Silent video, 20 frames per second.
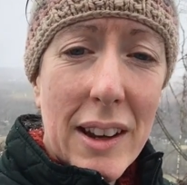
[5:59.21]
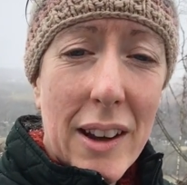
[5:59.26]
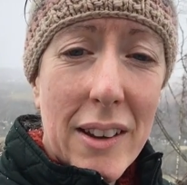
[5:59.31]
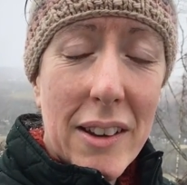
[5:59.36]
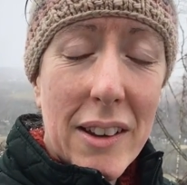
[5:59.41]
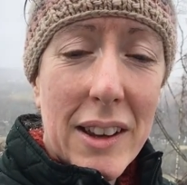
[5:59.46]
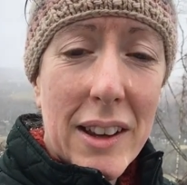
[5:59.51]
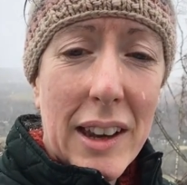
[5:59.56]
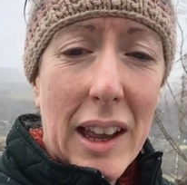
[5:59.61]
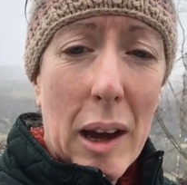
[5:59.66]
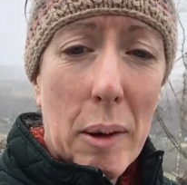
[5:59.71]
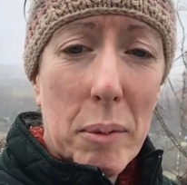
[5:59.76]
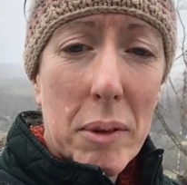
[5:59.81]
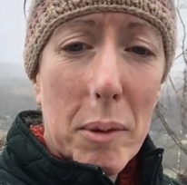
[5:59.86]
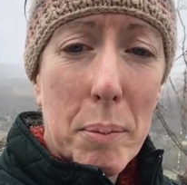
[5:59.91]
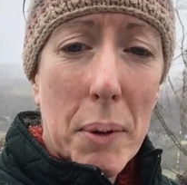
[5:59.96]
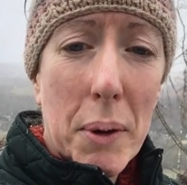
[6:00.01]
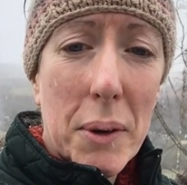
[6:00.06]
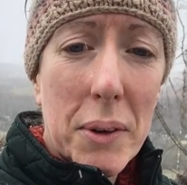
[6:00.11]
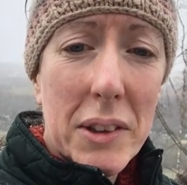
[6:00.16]
how you can help
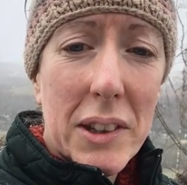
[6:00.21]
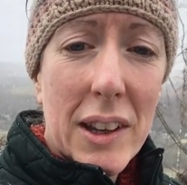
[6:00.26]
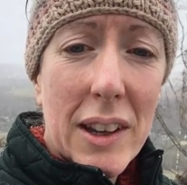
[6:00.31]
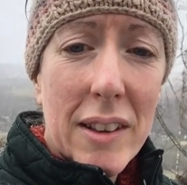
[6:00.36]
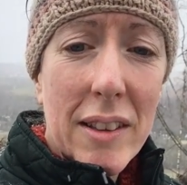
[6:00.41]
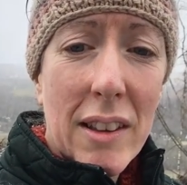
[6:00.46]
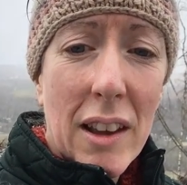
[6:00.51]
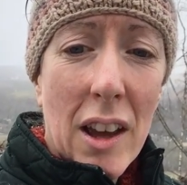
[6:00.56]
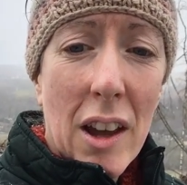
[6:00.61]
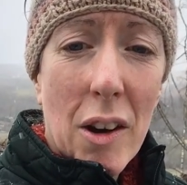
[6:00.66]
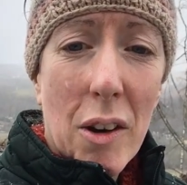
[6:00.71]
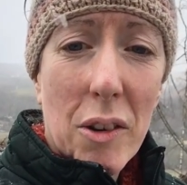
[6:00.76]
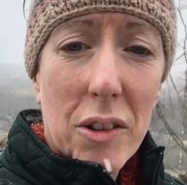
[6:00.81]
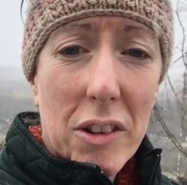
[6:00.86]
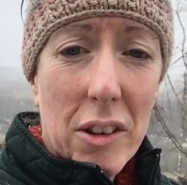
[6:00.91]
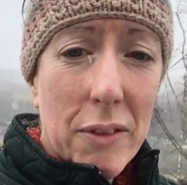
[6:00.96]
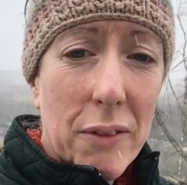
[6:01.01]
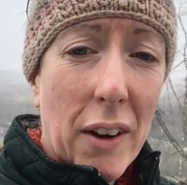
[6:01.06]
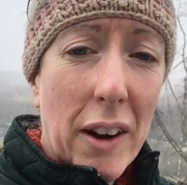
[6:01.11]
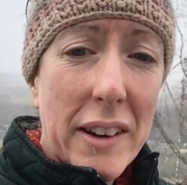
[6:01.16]
support us, or
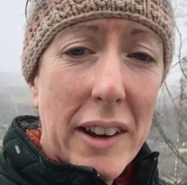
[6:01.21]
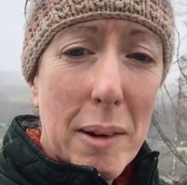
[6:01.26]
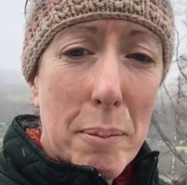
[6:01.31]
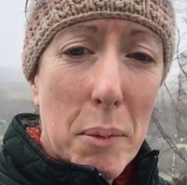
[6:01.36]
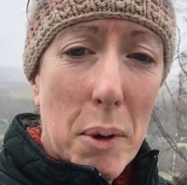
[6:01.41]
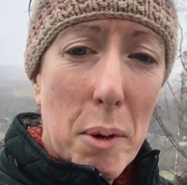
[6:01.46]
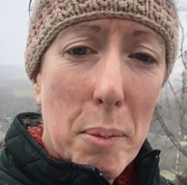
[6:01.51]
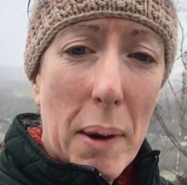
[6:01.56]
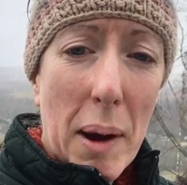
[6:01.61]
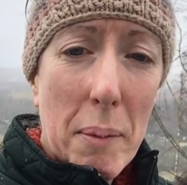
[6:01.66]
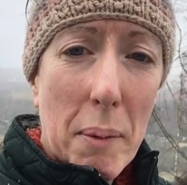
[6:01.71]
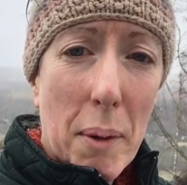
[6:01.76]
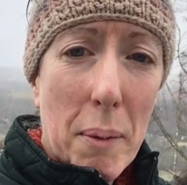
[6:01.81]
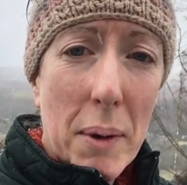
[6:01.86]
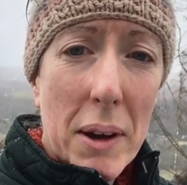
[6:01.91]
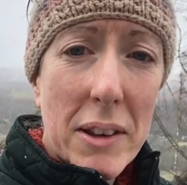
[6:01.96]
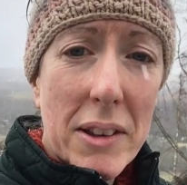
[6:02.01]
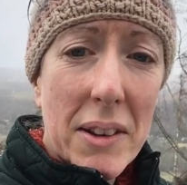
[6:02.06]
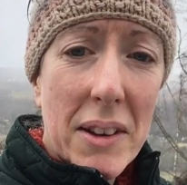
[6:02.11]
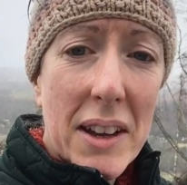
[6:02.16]
just find out more about what
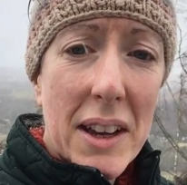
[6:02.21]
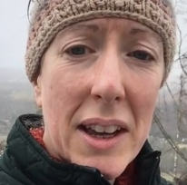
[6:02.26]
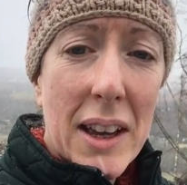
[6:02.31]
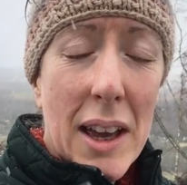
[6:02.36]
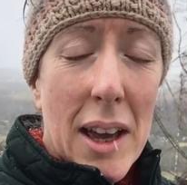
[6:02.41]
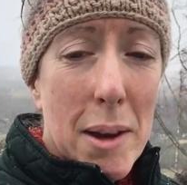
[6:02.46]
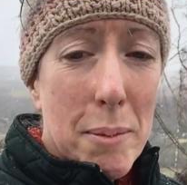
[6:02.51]
we're doing,